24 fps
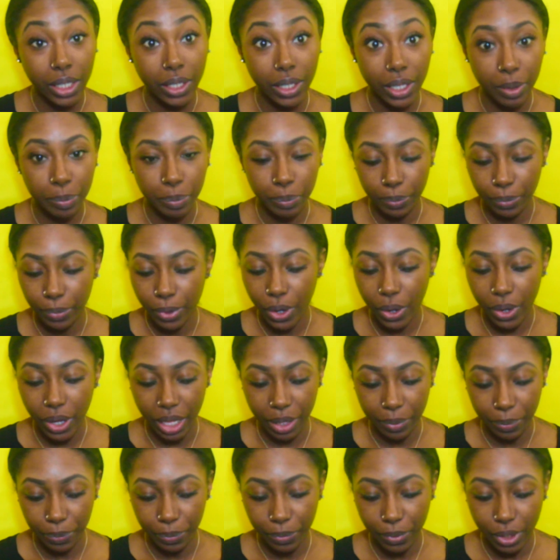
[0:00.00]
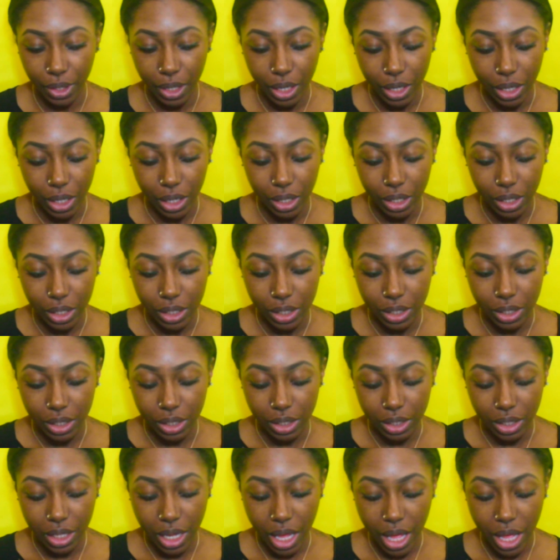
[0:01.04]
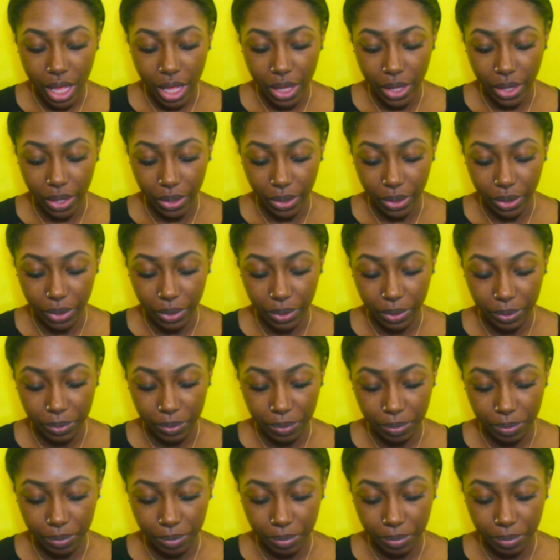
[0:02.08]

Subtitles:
yeah. Yep, okay. So,